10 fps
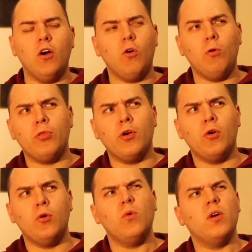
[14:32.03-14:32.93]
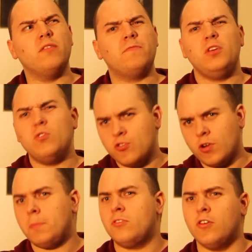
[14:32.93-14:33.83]
although
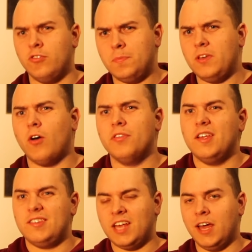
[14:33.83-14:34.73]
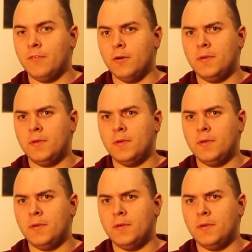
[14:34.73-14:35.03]
future episodes beyond this gave her a